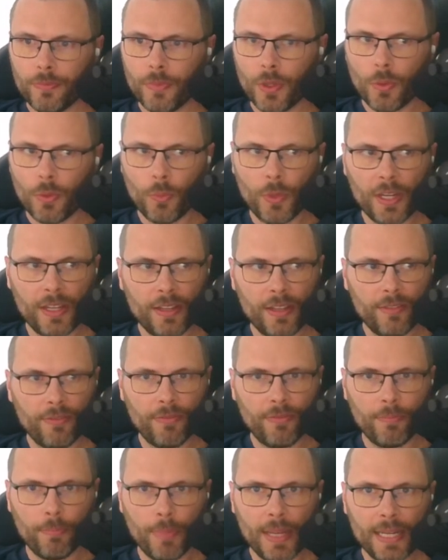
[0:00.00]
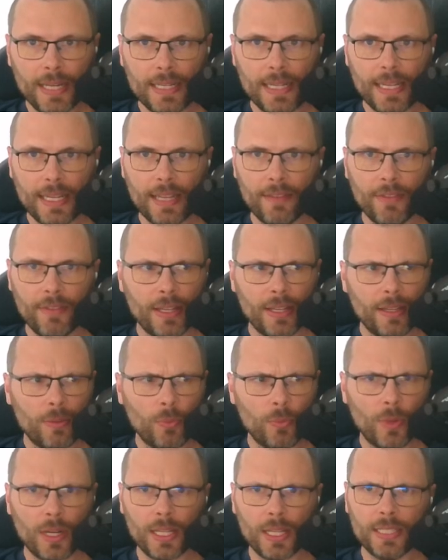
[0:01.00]
we've been given in
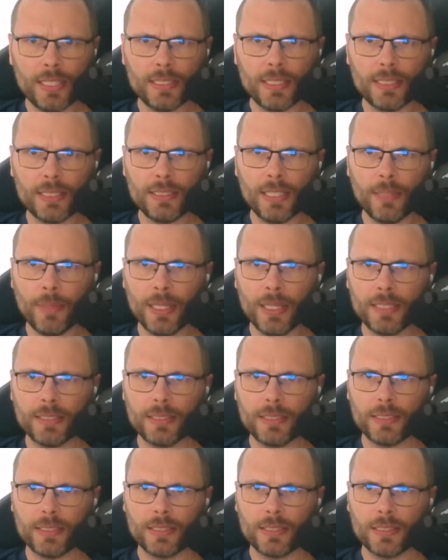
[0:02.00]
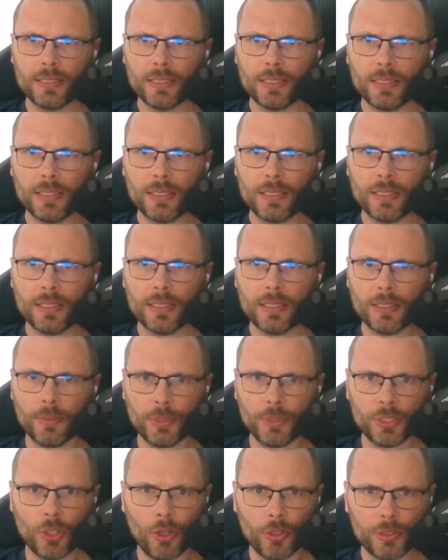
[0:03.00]
one of these exhibits the
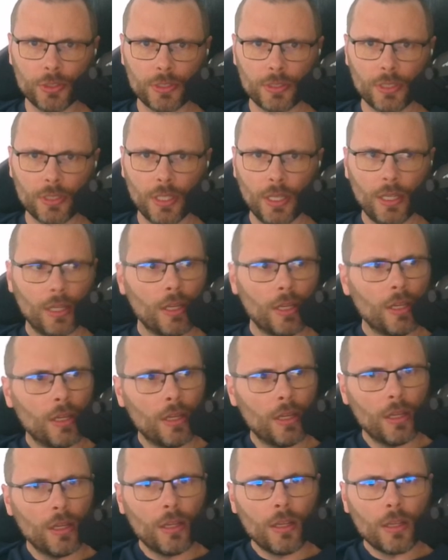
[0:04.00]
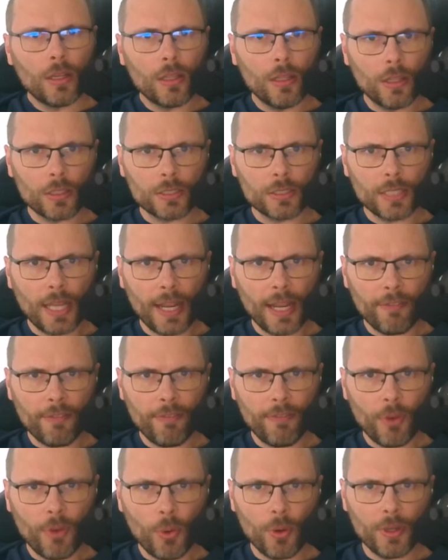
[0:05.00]
results. It looks like
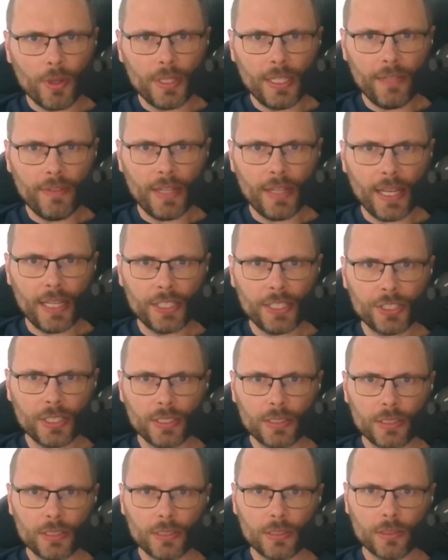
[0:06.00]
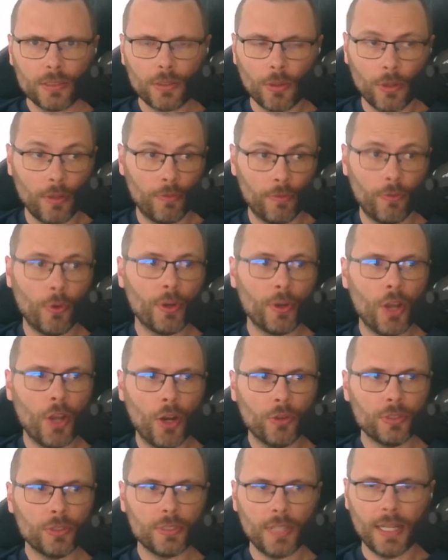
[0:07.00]
4 deviations, or 4
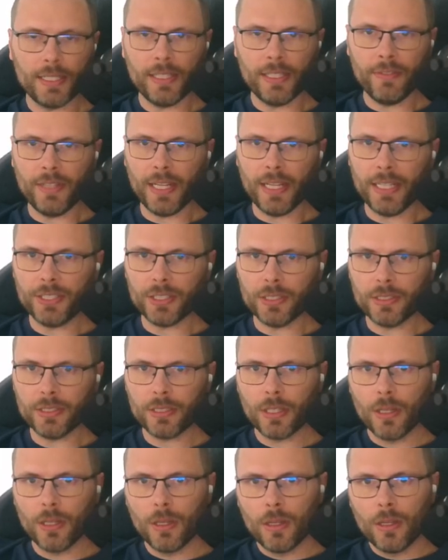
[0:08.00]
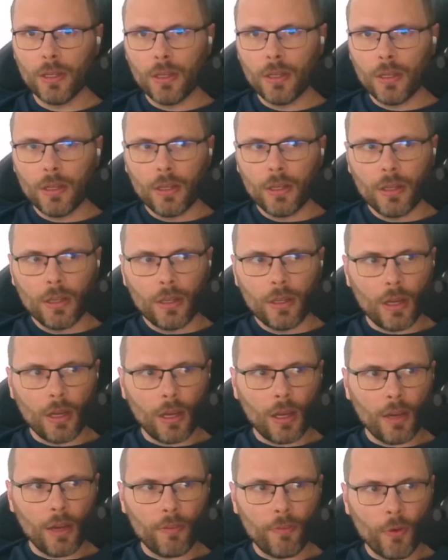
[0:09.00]
notes, not deviations.
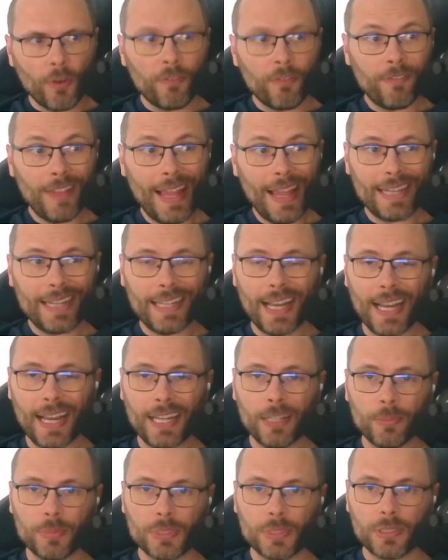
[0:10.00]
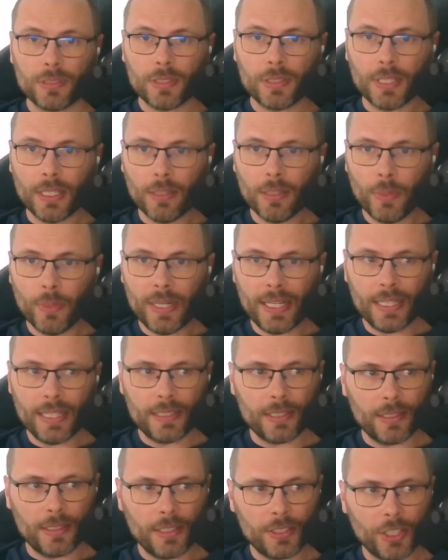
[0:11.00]
4 flagged items that we need
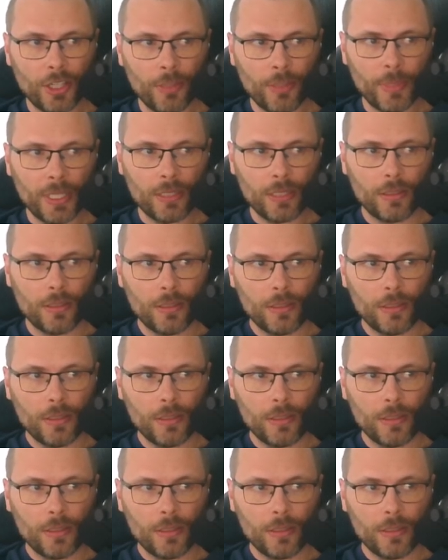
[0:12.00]
to determine.